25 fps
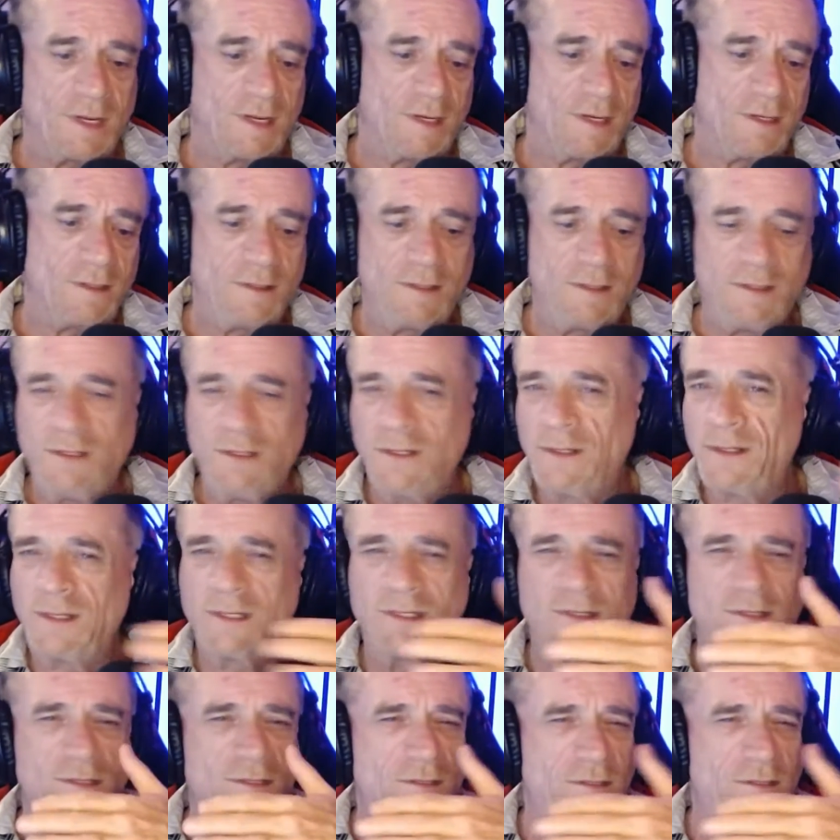
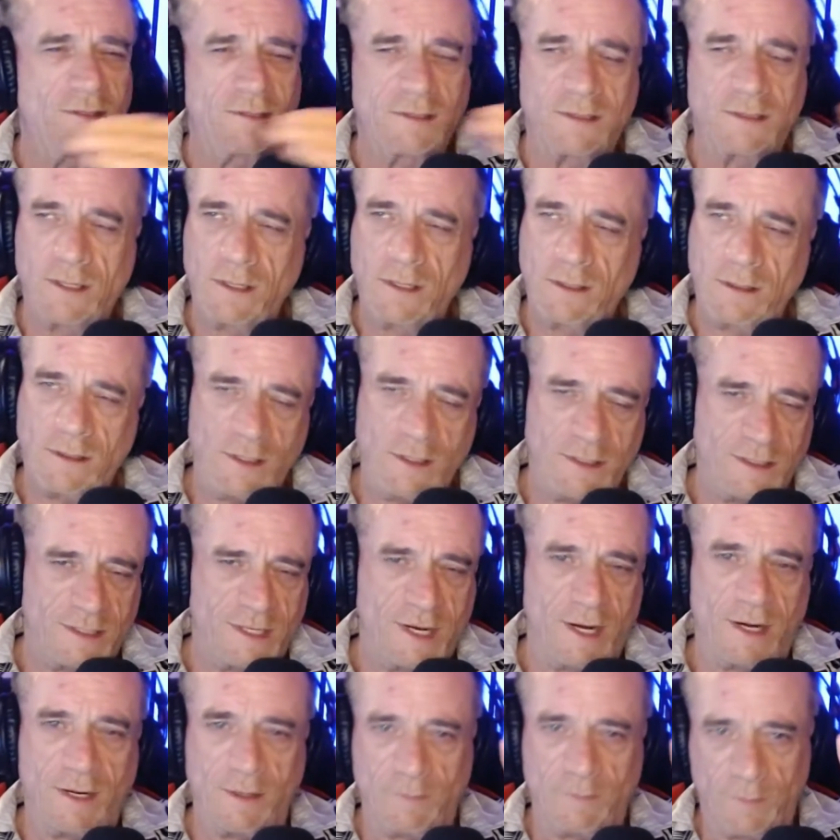He
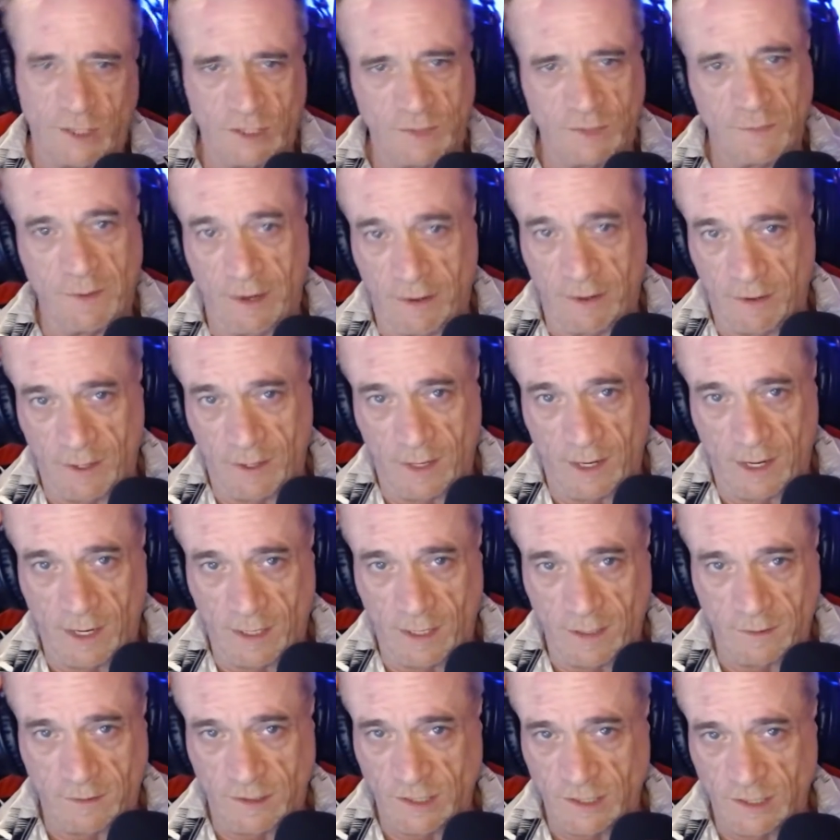said it much better than I
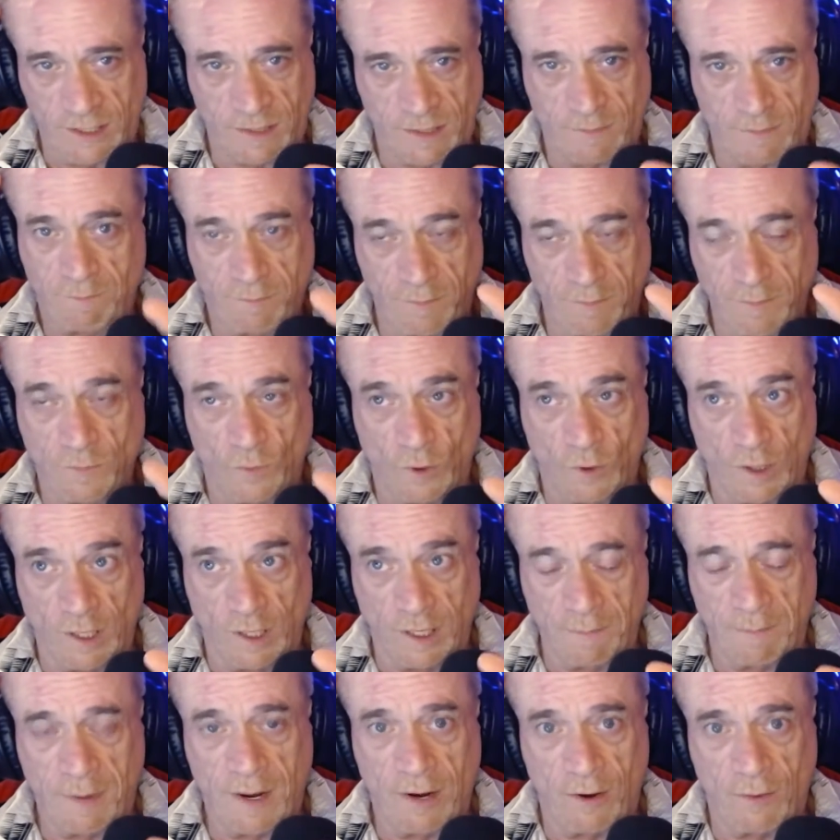just really
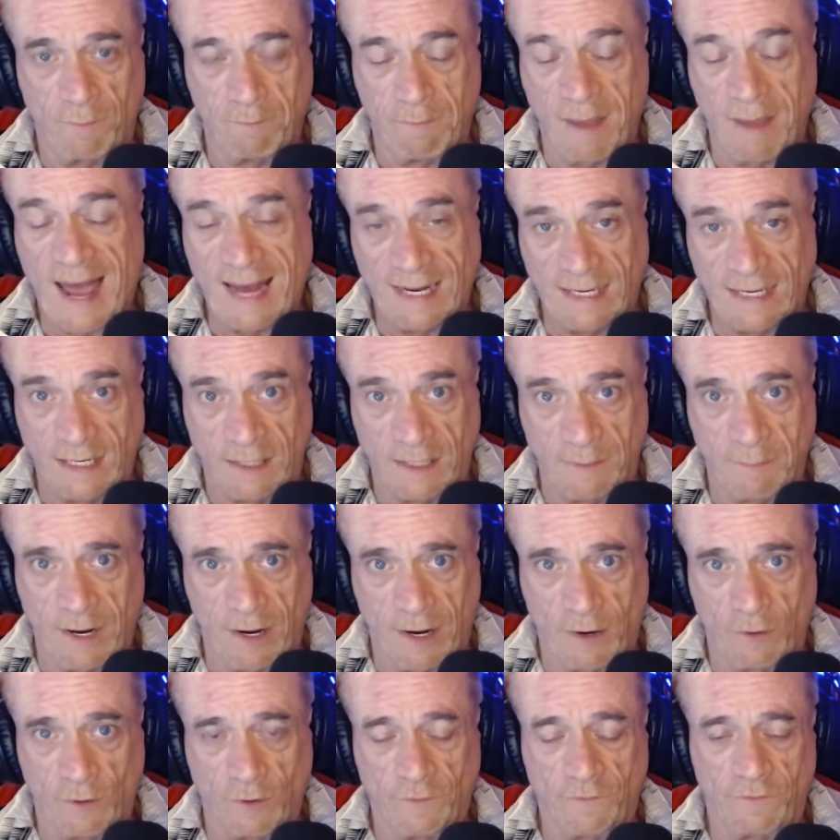badly
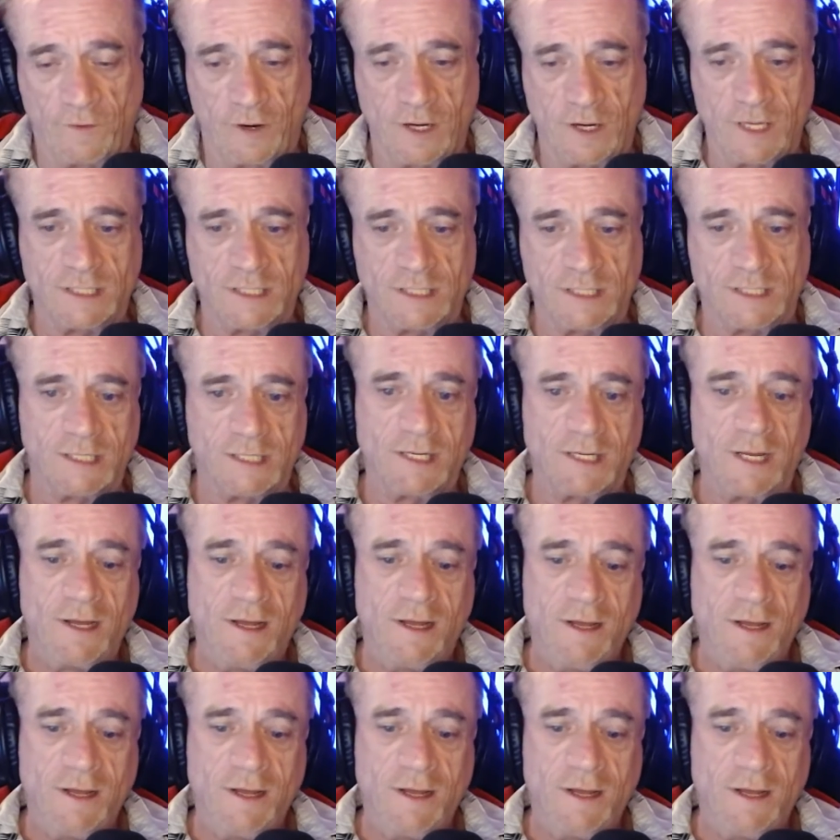paraphrased it.